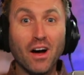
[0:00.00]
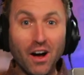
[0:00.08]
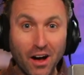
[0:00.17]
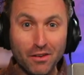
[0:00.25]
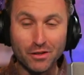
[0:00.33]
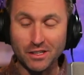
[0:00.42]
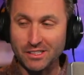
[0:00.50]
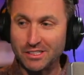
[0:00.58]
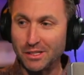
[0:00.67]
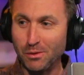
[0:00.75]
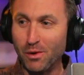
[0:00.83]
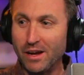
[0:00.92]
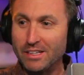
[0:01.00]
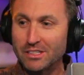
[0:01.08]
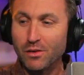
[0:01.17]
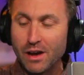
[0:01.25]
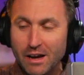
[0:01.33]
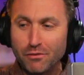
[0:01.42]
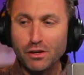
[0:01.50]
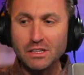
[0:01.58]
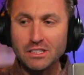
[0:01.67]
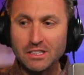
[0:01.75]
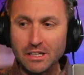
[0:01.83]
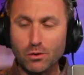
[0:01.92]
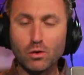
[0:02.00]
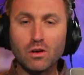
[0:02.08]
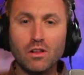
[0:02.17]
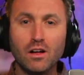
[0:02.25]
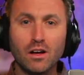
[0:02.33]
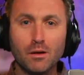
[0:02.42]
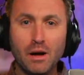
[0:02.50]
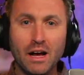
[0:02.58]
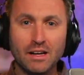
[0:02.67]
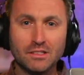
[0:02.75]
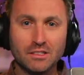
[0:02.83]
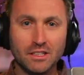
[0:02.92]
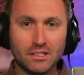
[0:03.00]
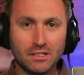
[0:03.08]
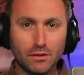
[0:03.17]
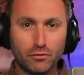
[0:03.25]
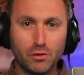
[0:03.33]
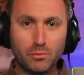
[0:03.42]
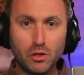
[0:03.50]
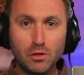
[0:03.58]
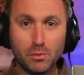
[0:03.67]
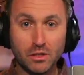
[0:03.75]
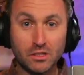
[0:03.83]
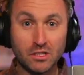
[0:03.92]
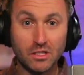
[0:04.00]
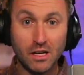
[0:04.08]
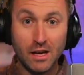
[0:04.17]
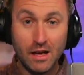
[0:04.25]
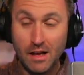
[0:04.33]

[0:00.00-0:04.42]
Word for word: Obviously, right? So every single club has its different purpose,